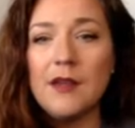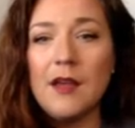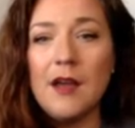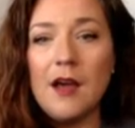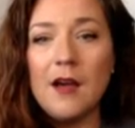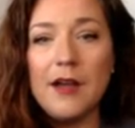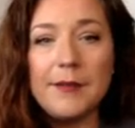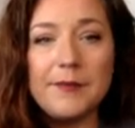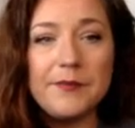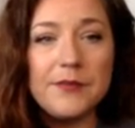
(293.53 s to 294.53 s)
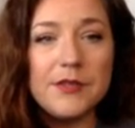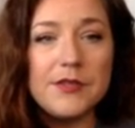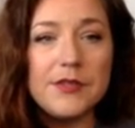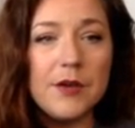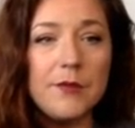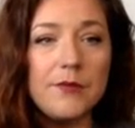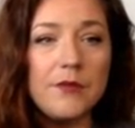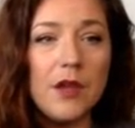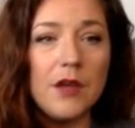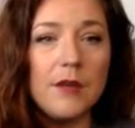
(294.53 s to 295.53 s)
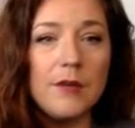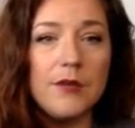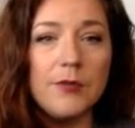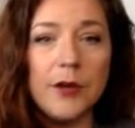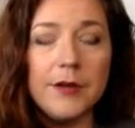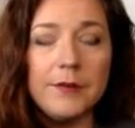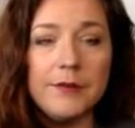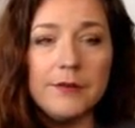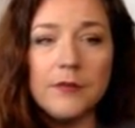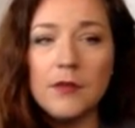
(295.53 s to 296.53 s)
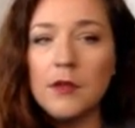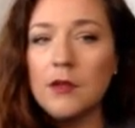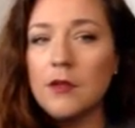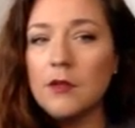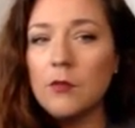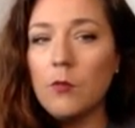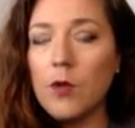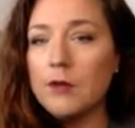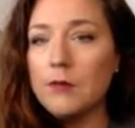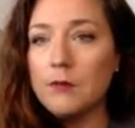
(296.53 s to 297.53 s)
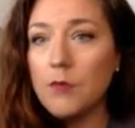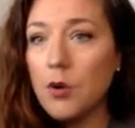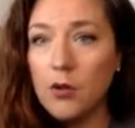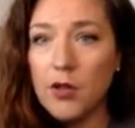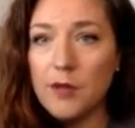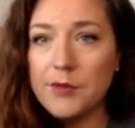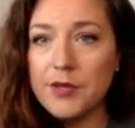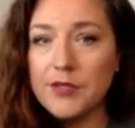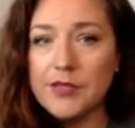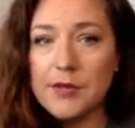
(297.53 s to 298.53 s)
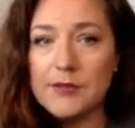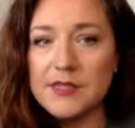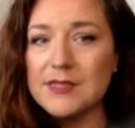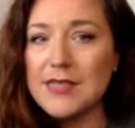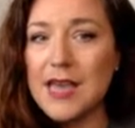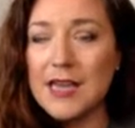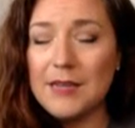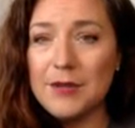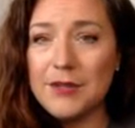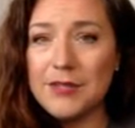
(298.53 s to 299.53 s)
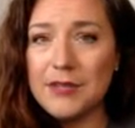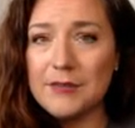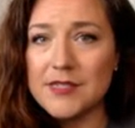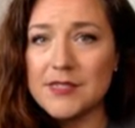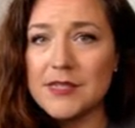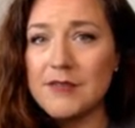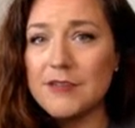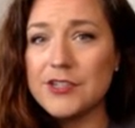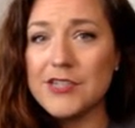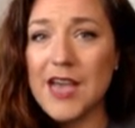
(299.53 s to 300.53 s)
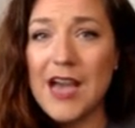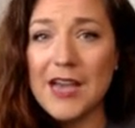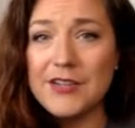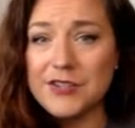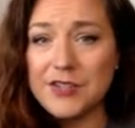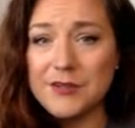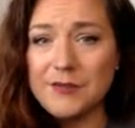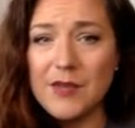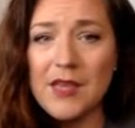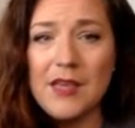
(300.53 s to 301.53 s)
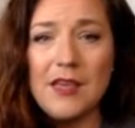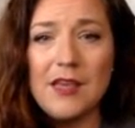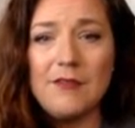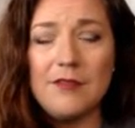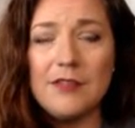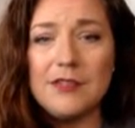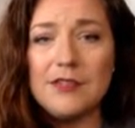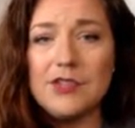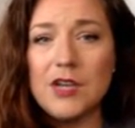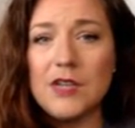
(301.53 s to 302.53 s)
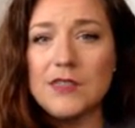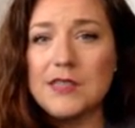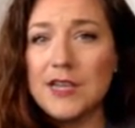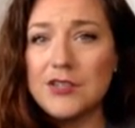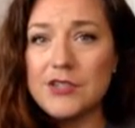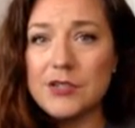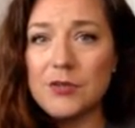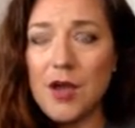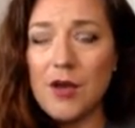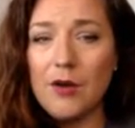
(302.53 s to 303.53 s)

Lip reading: All right, so on number 4, 1 mole of pure substance, any pure substance, if it's just hydrogen, if it's just H2O,